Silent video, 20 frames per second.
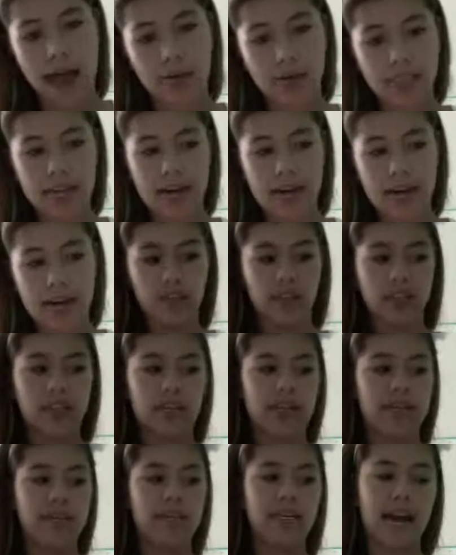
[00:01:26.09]
was at Old
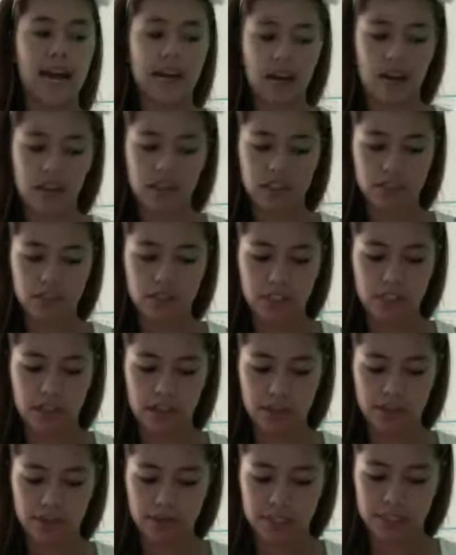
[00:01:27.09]
Navy, I also saw
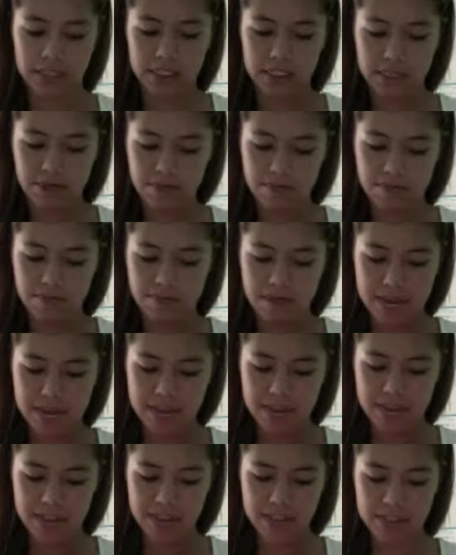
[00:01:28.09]
this really cute
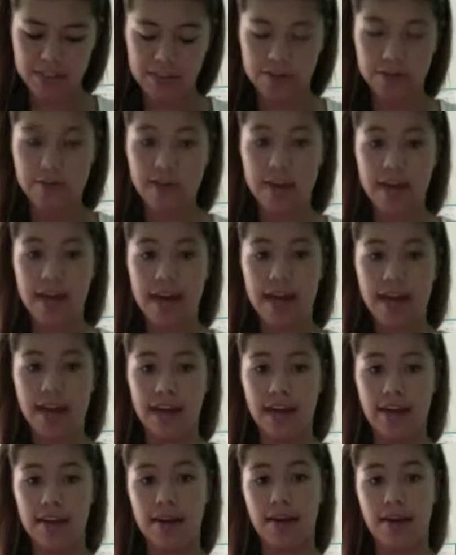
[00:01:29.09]
bathing suit.
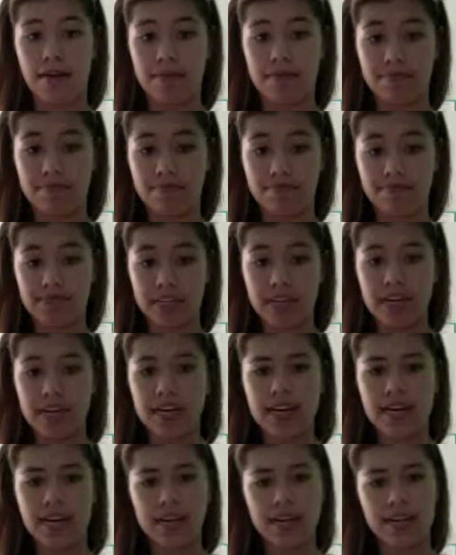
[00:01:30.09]
And um,
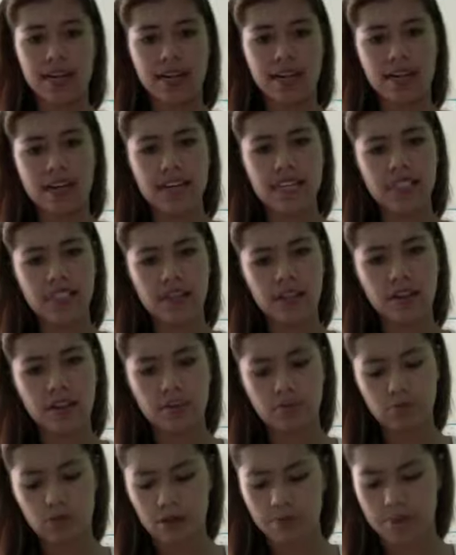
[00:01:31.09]
in this, it
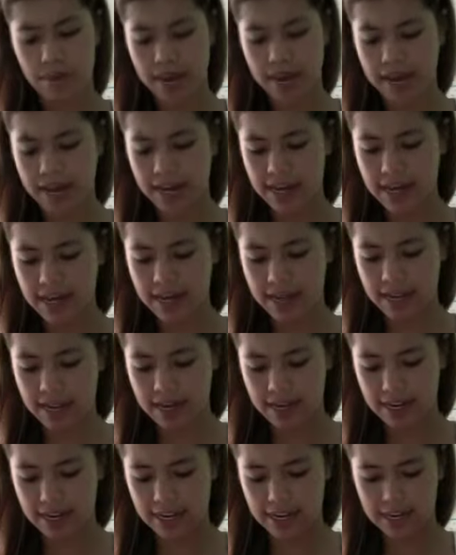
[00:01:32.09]
looks more pink than
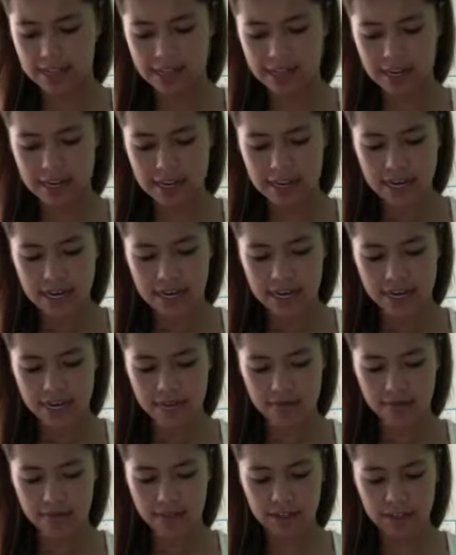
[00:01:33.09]
it is.
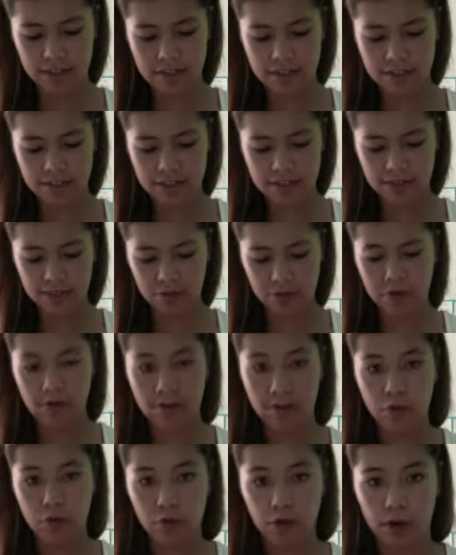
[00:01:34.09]
In real life, it's more of
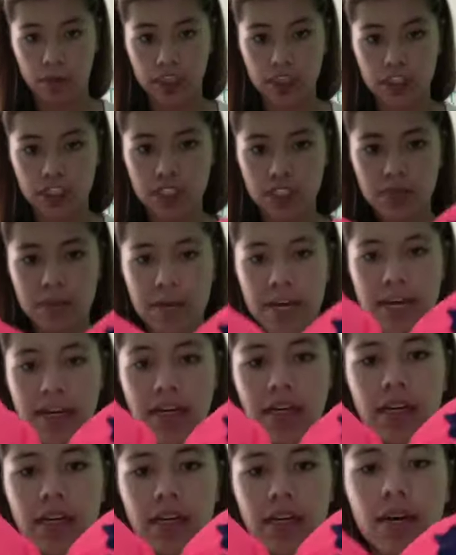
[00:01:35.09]
an orangey
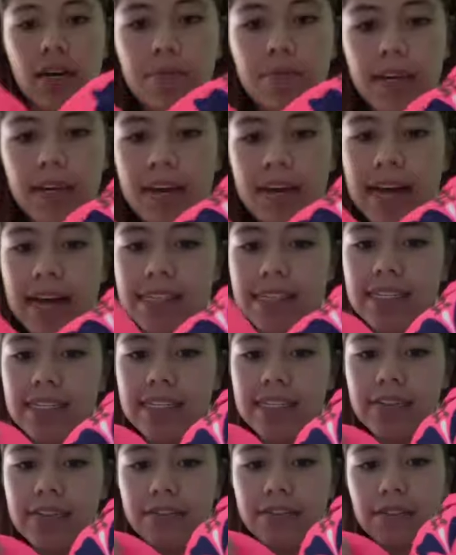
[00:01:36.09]
pink, but it has this
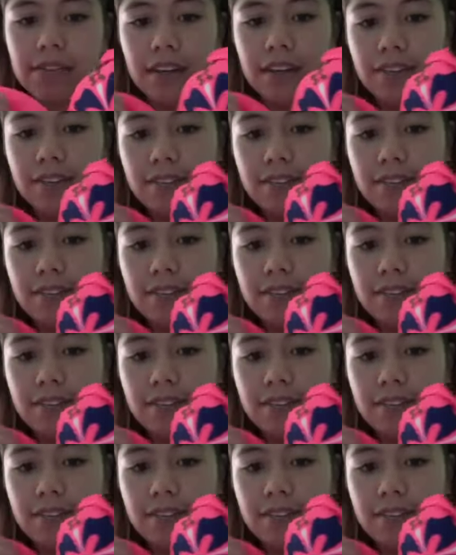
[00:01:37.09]
cute little